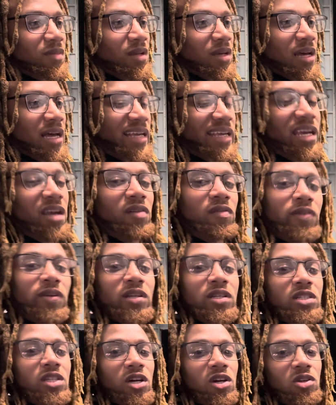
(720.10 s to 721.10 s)
I can't
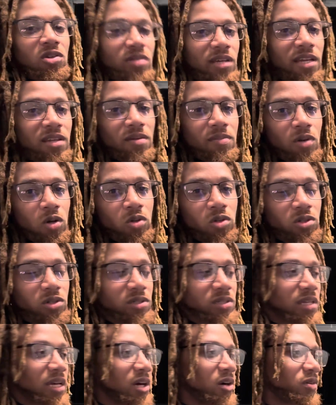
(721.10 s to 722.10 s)
really tell you that the motor
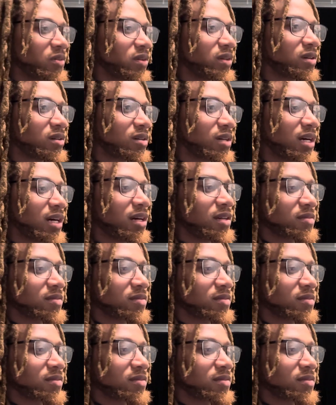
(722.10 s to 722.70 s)
is healthy or not.